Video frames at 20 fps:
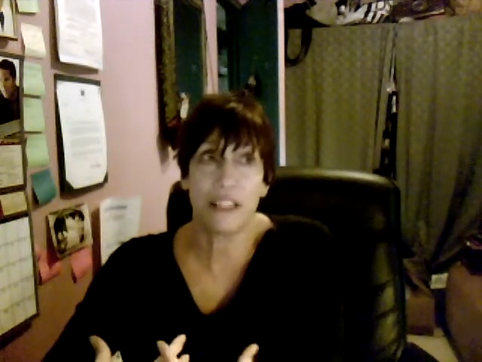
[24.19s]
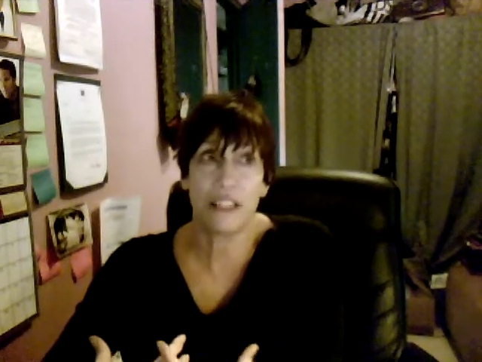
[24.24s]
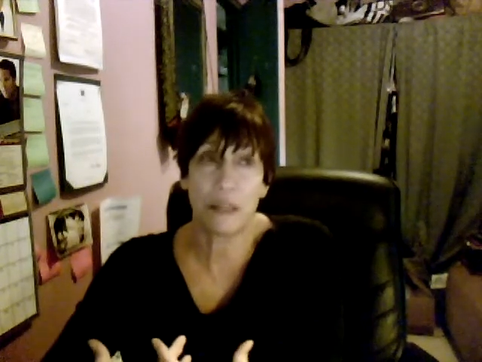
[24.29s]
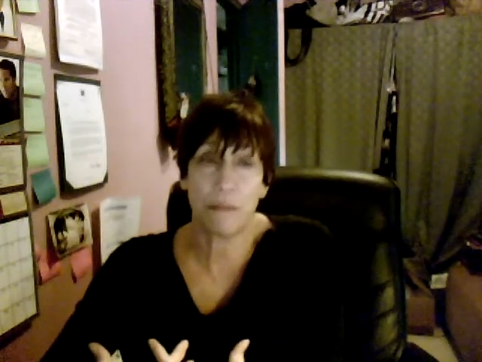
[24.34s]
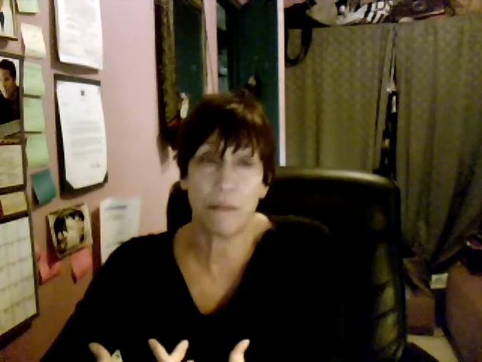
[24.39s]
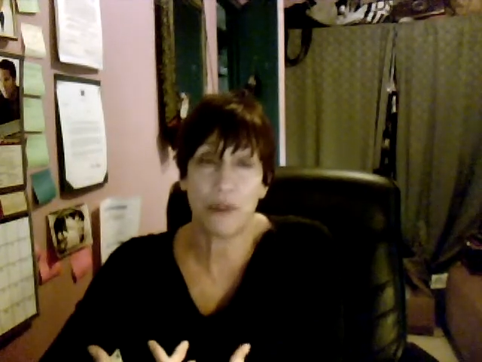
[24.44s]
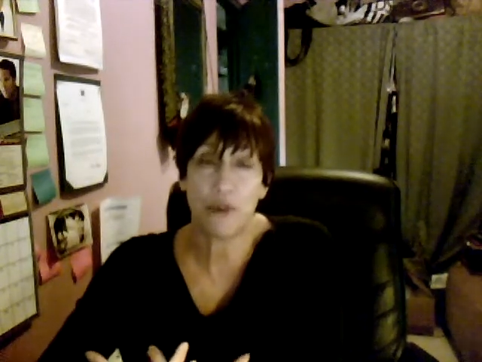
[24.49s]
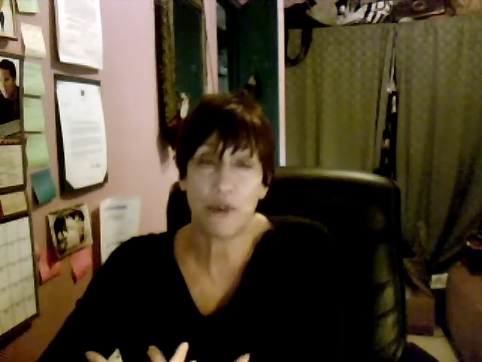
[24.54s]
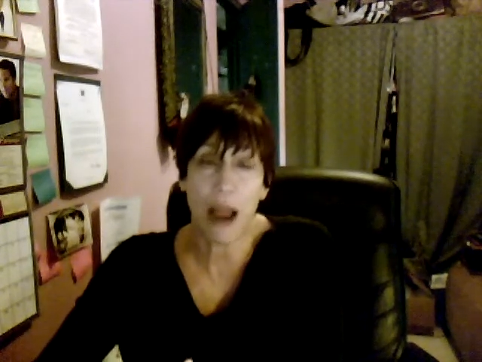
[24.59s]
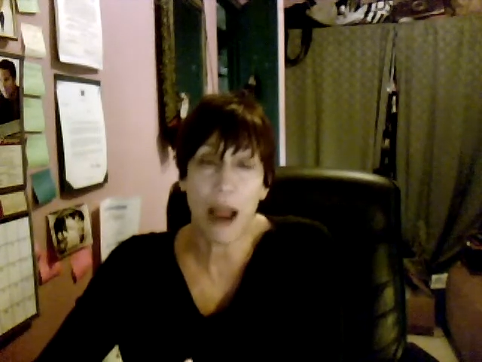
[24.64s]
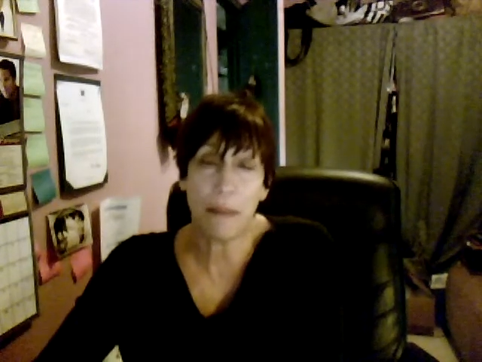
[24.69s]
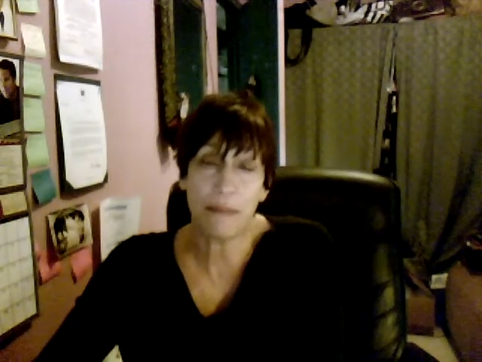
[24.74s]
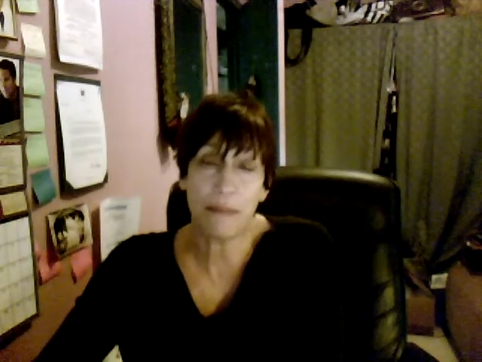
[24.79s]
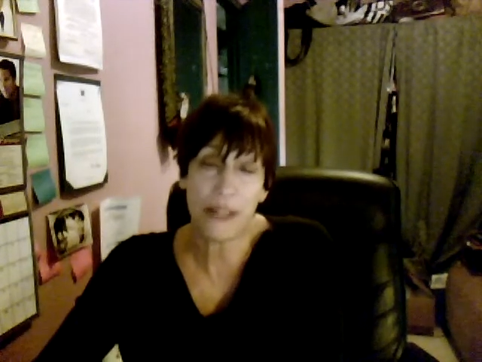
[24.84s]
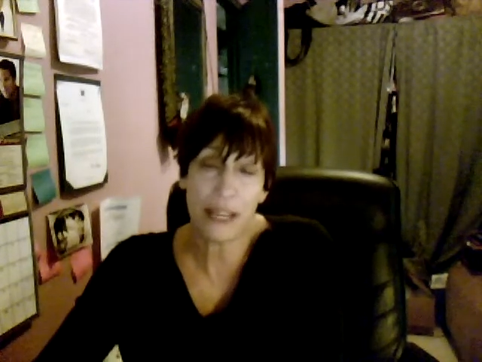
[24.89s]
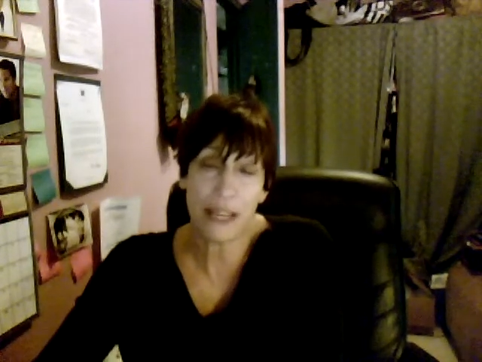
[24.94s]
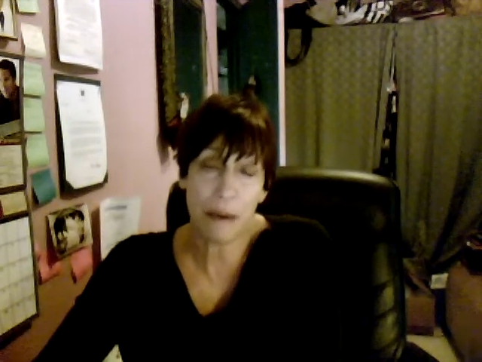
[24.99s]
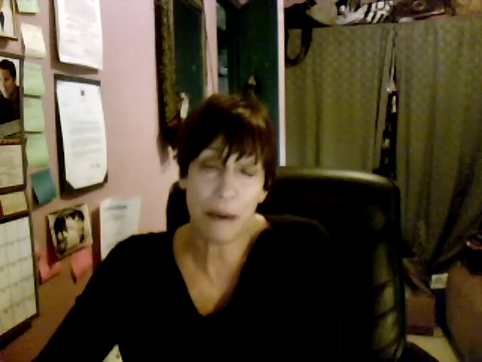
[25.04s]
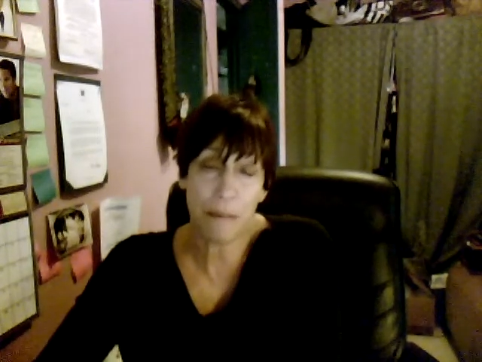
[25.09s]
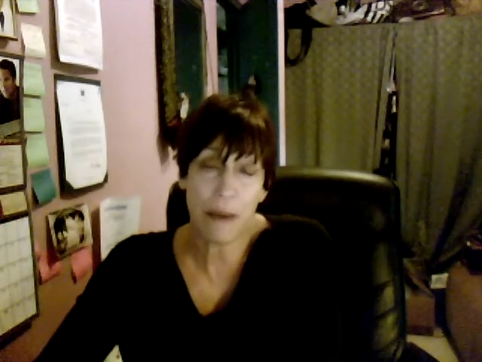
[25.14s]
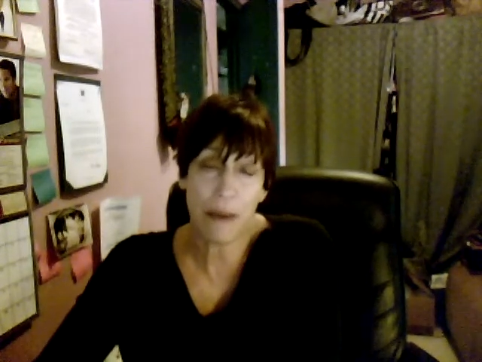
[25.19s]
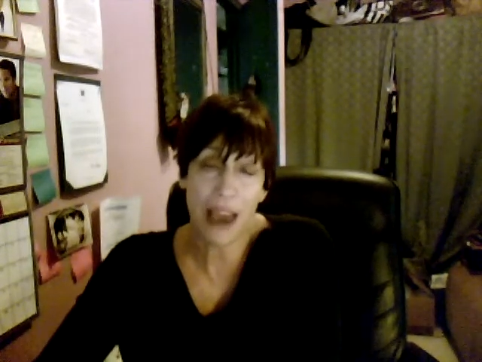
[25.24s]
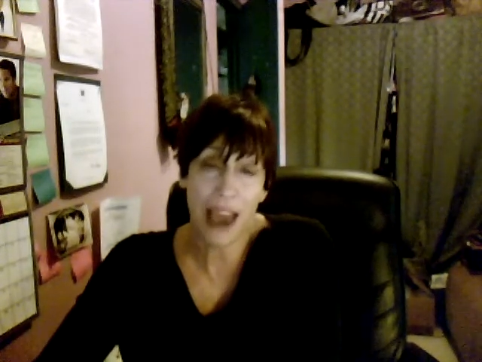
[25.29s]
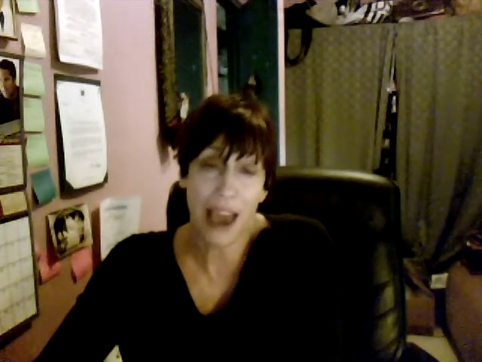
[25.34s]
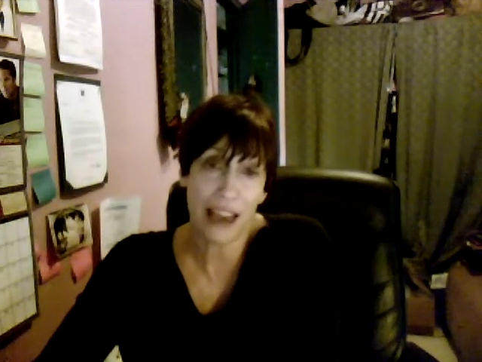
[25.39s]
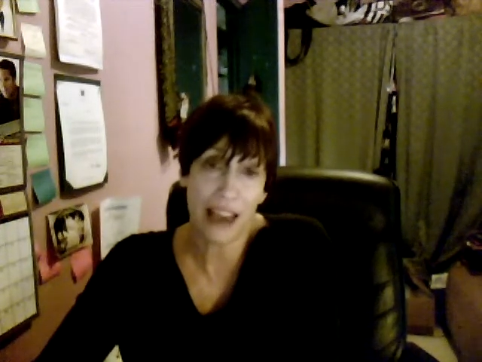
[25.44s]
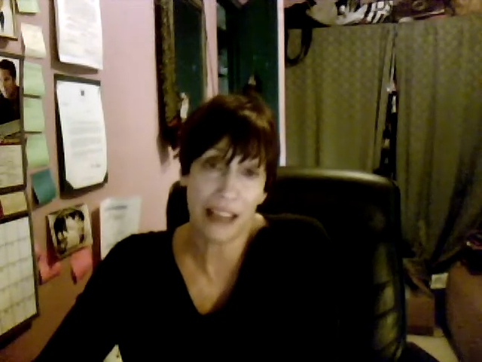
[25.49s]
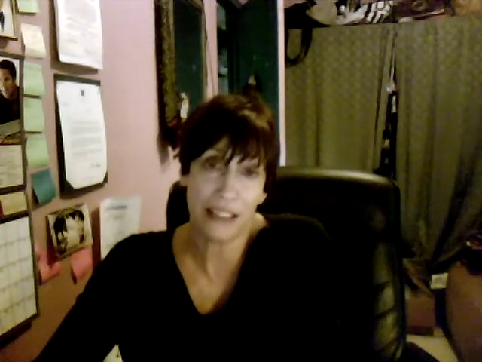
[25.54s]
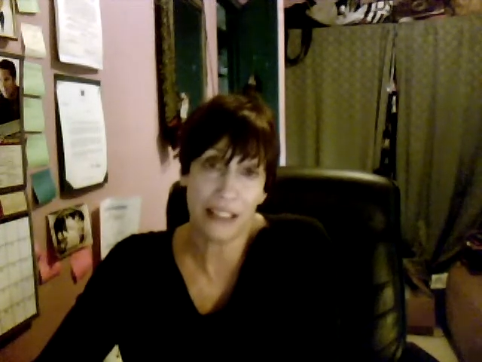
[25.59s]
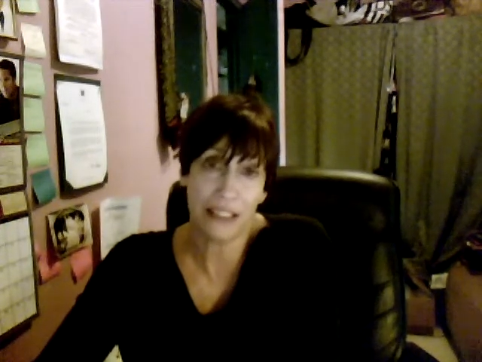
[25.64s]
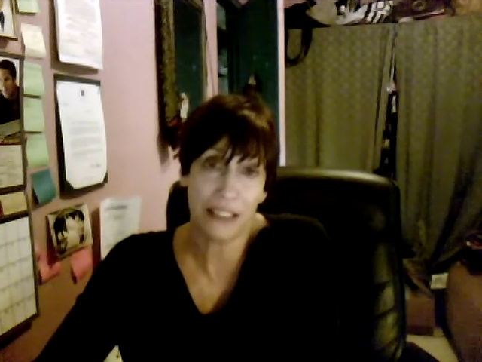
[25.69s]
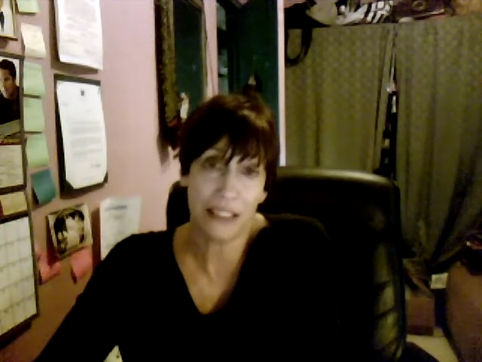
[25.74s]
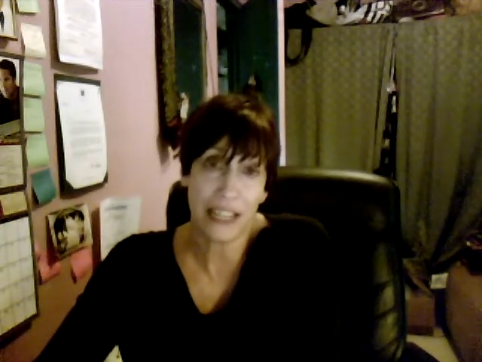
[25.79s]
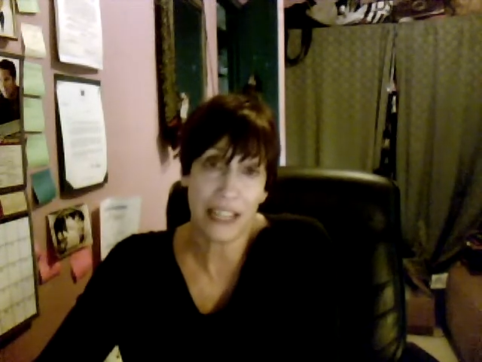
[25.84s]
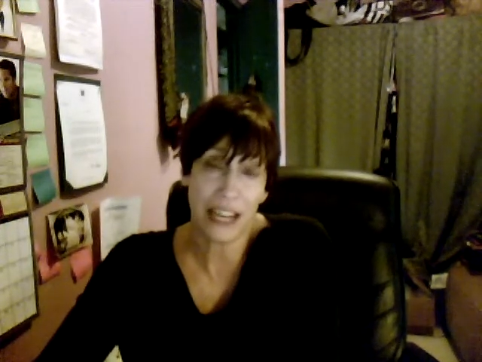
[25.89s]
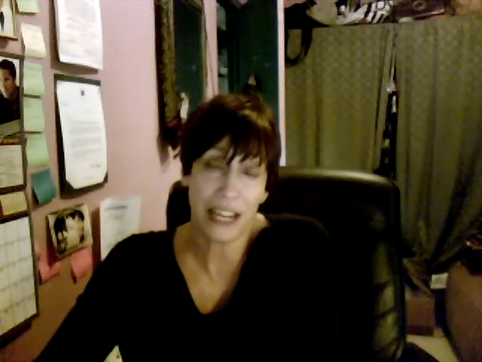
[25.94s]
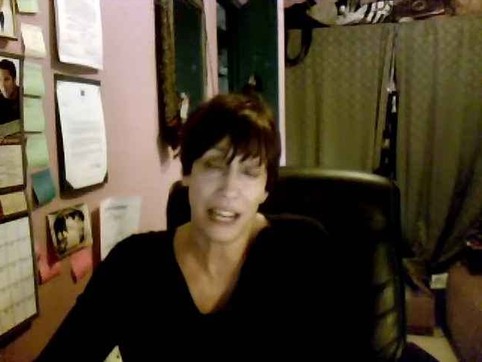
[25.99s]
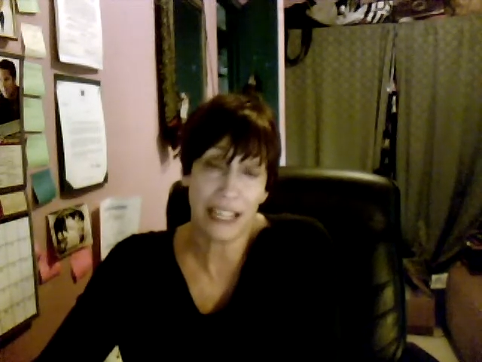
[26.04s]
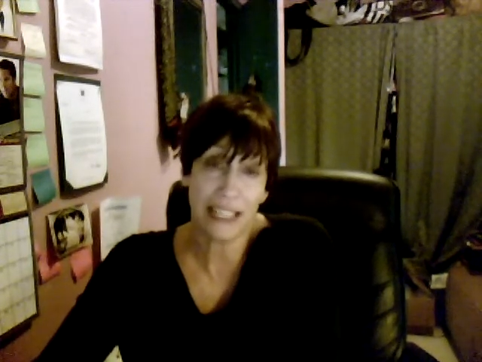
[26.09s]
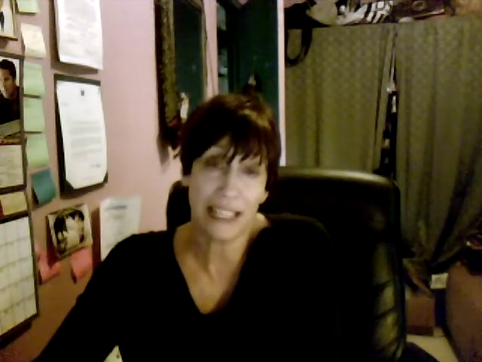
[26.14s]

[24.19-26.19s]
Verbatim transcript: subscribed to him and said